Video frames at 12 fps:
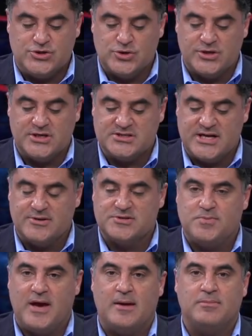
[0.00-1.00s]
Joining us now is
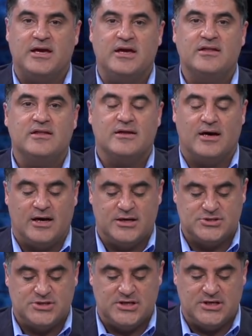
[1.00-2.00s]
Pam Keith. Uh,
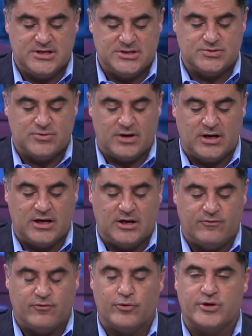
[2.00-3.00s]
she is running
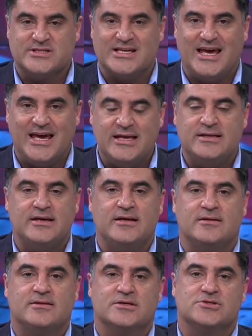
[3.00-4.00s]
in Florida's
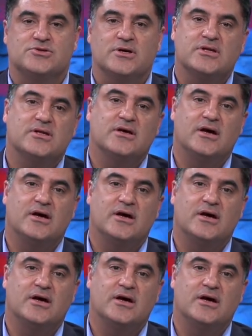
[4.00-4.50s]
18th district.